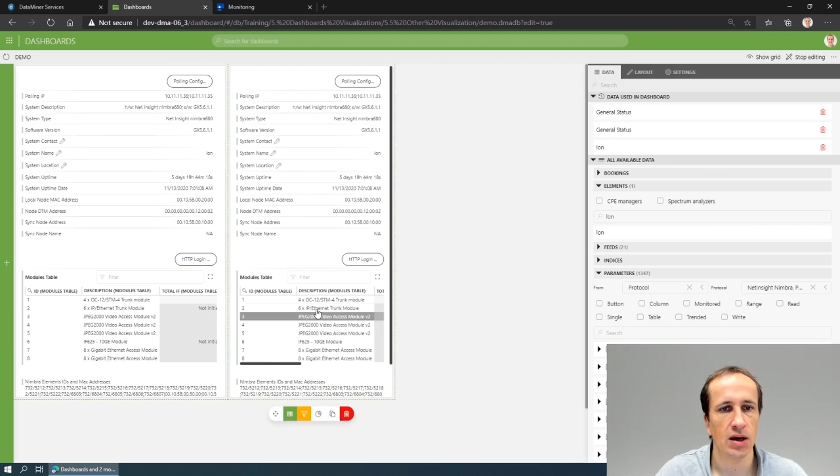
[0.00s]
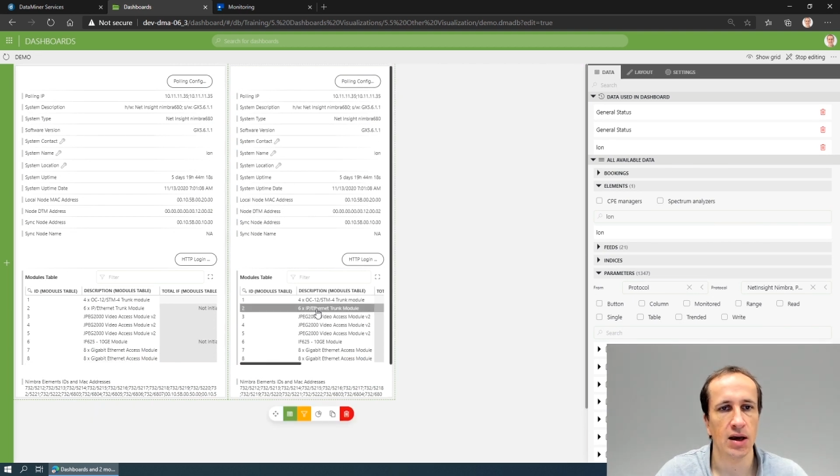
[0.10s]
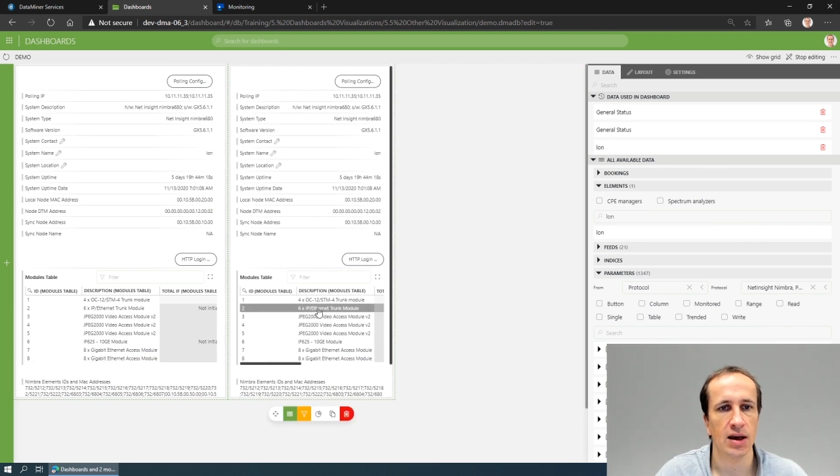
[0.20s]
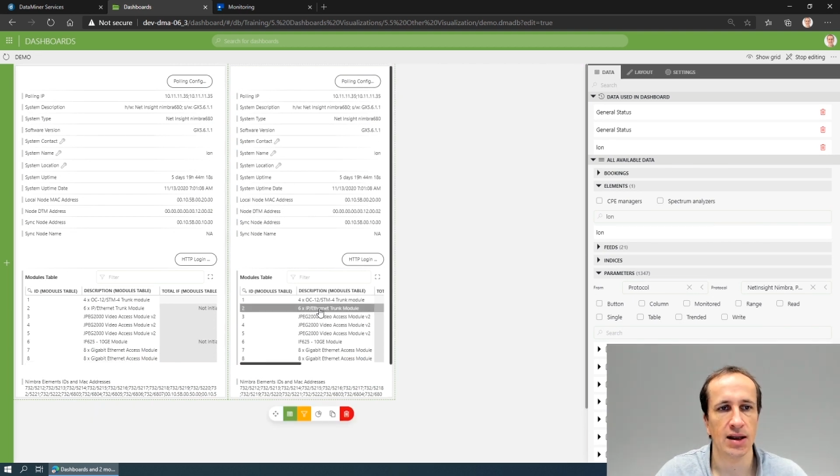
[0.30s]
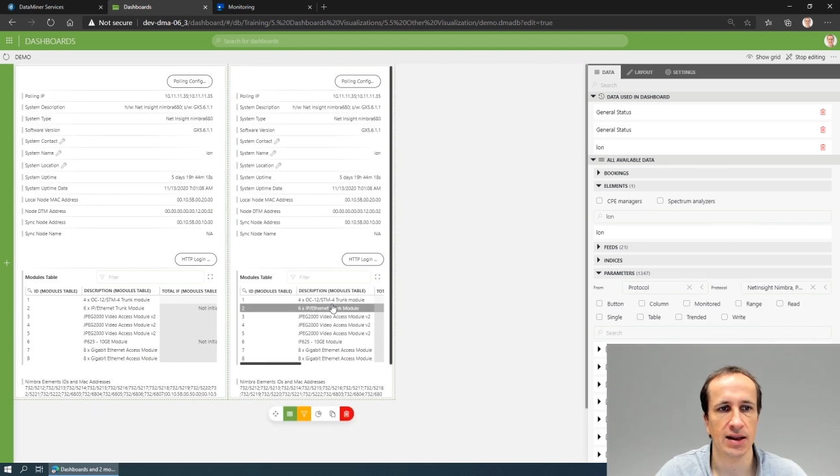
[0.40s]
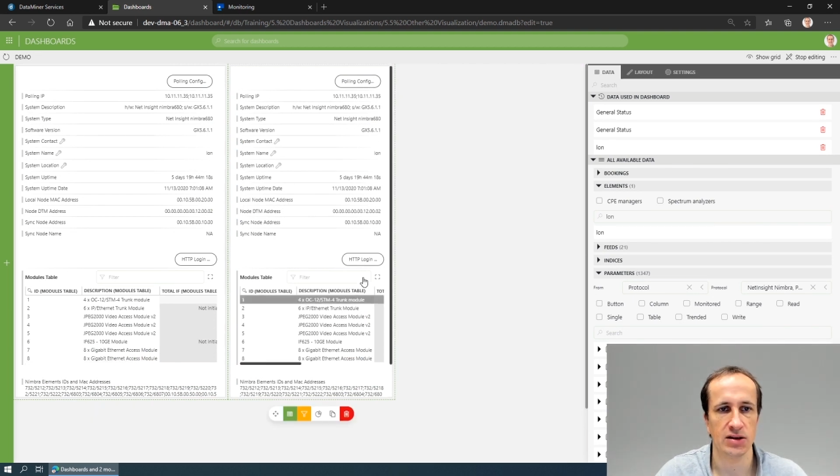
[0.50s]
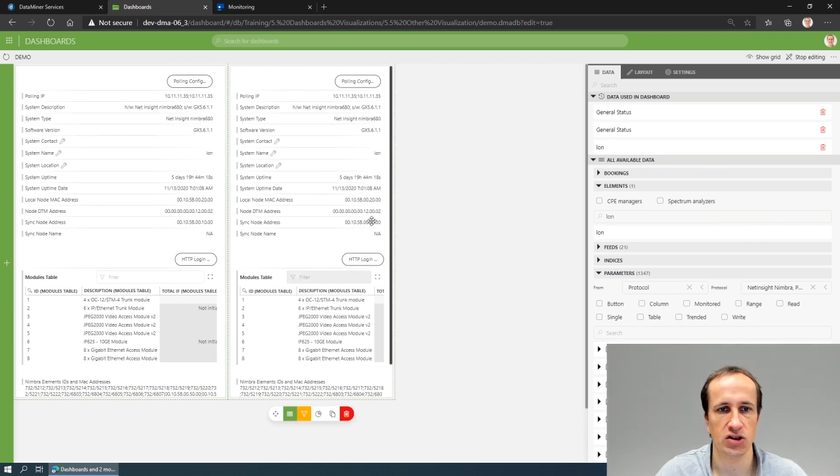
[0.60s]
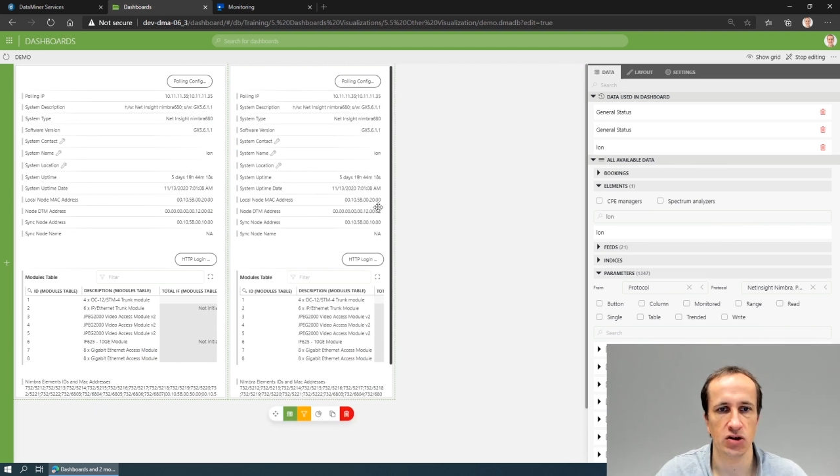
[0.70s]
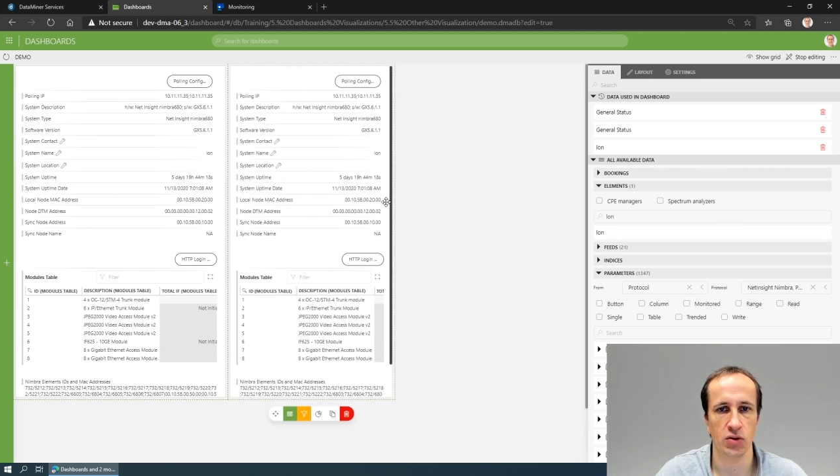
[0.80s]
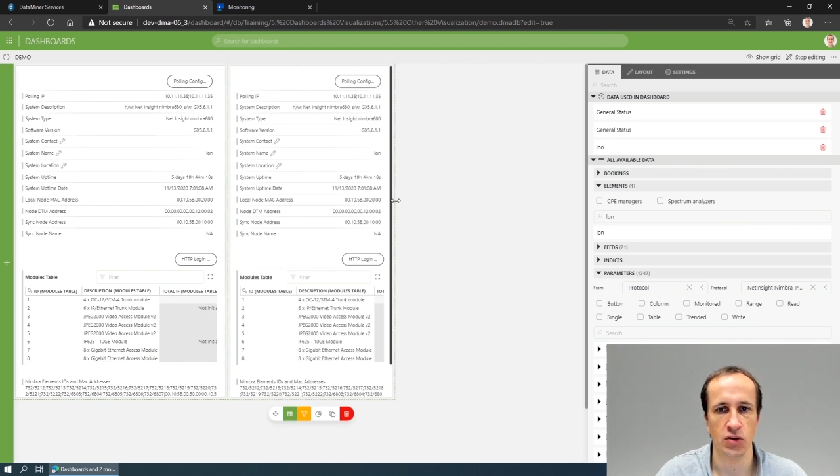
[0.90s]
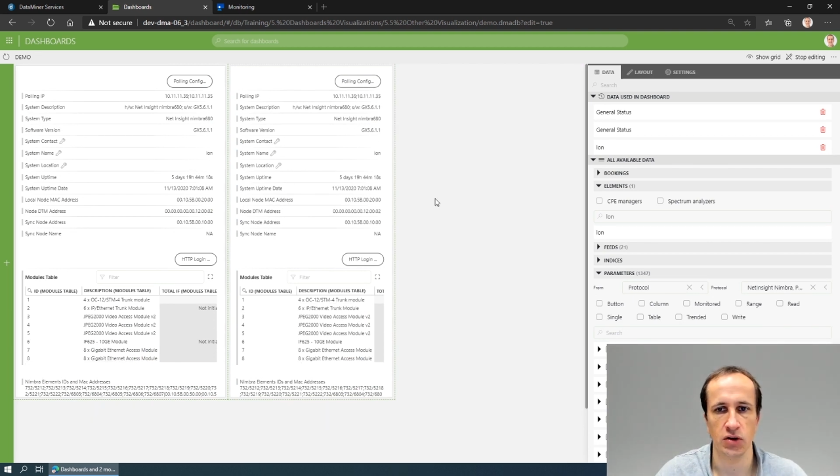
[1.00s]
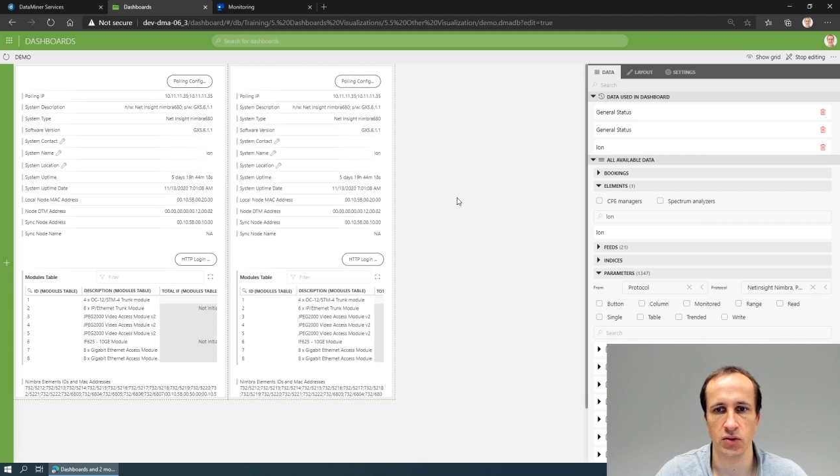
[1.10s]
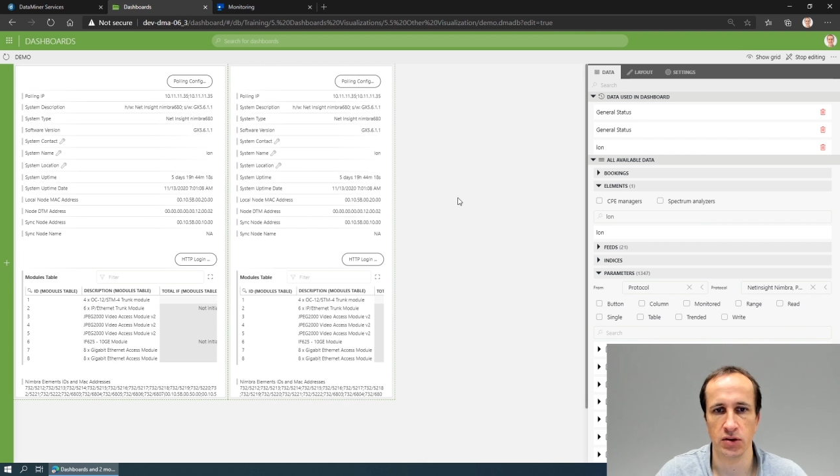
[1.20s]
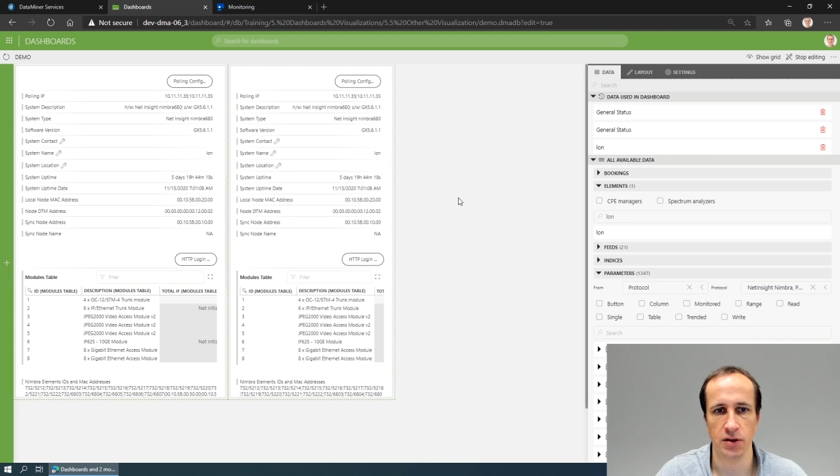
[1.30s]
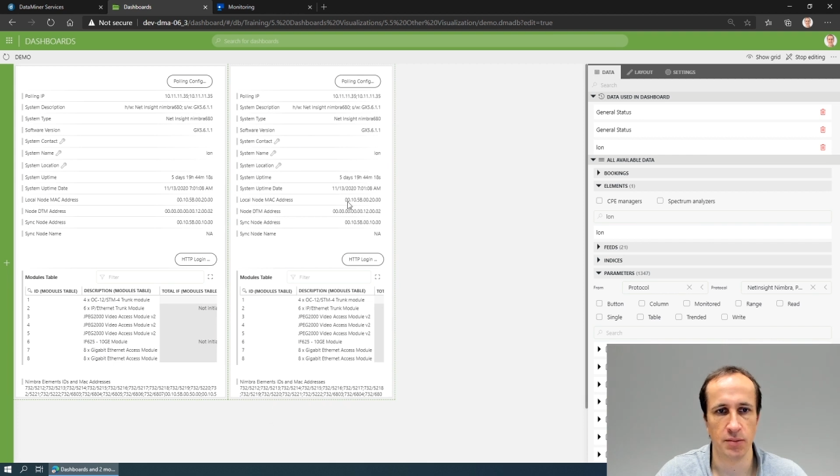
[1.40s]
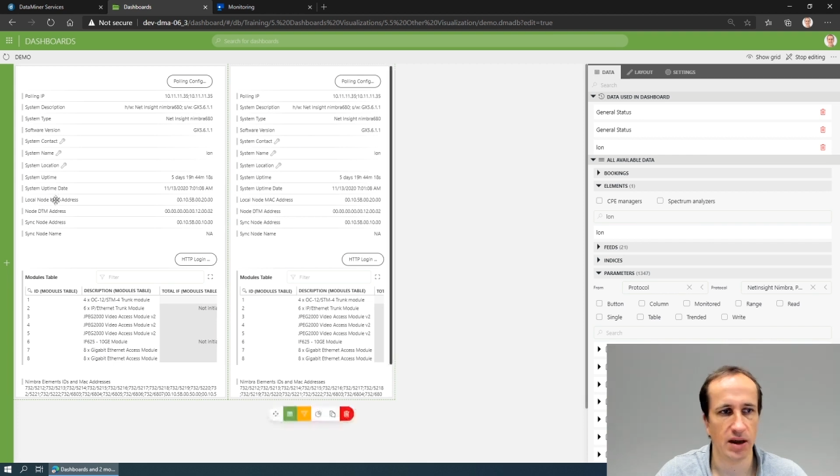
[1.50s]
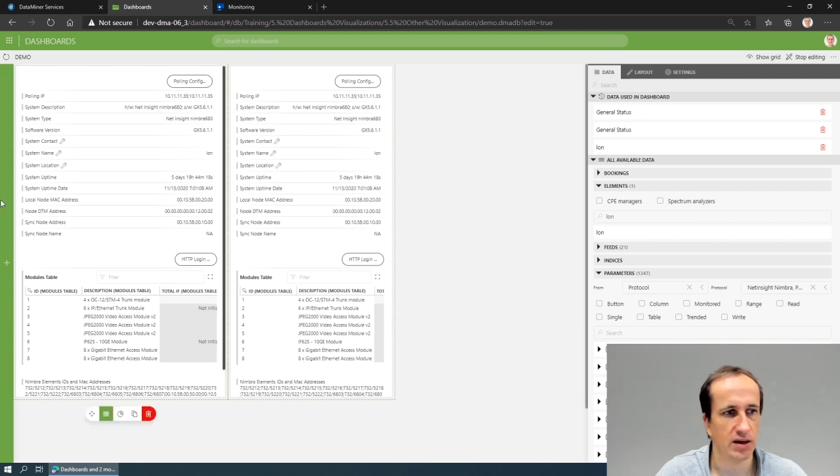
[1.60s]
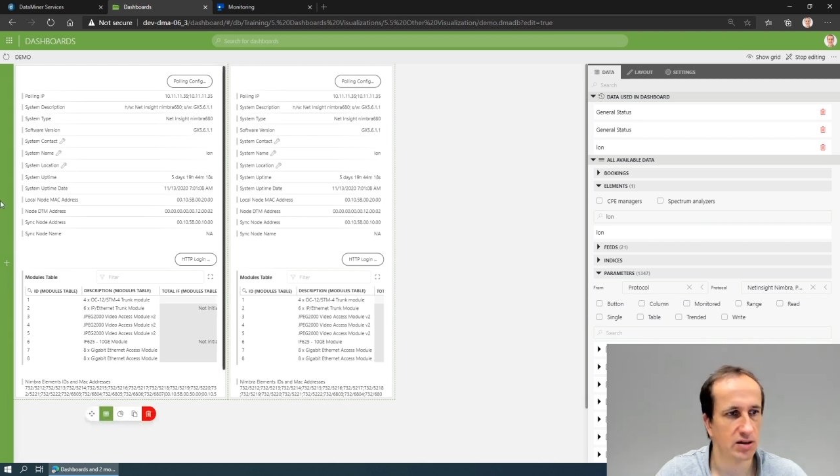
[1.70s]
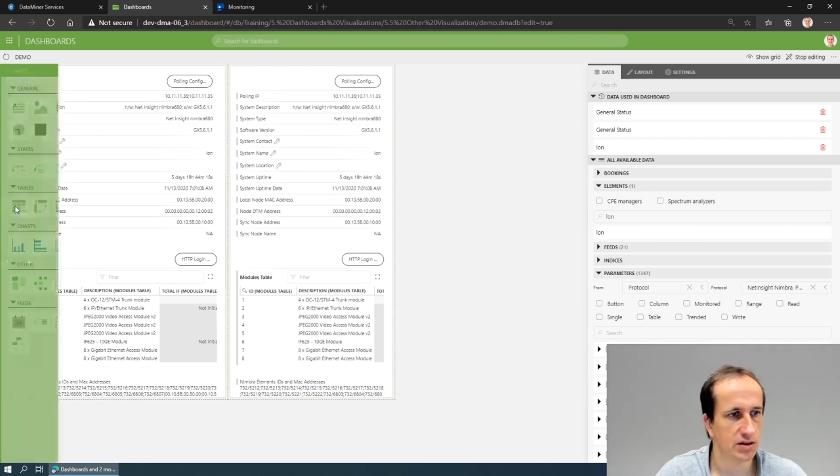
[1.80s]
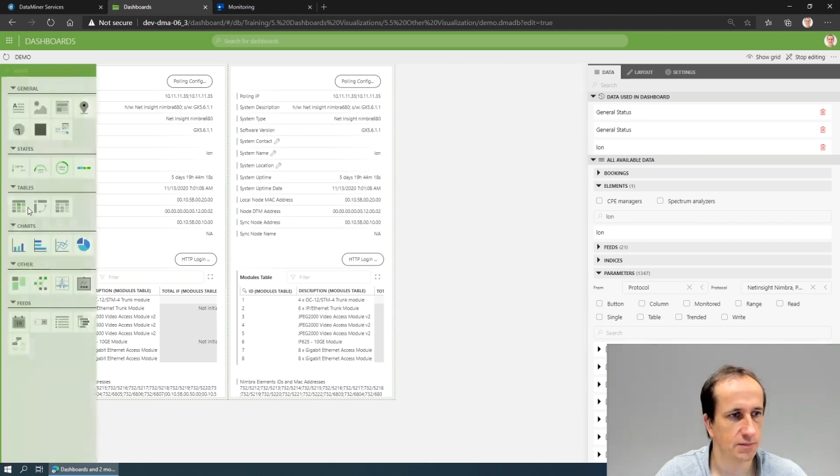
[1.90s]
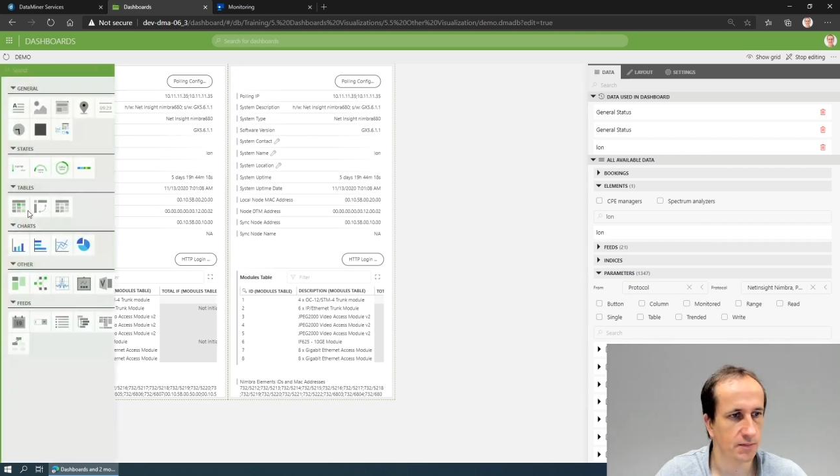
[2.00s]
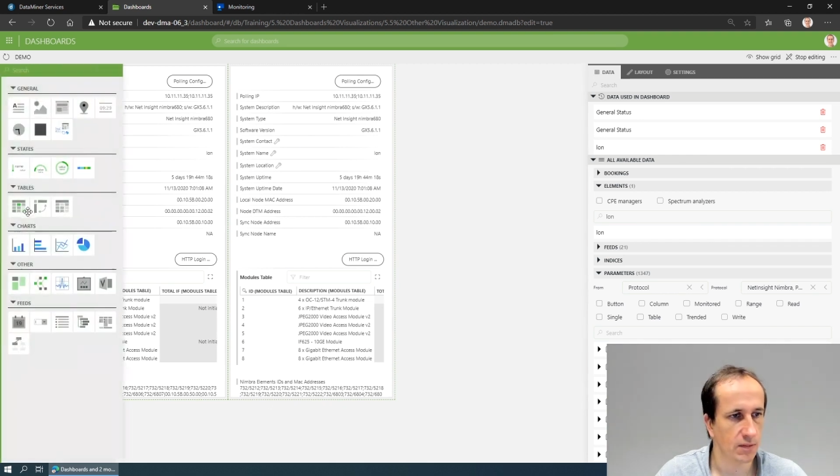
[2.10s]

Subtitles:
it can show you the page.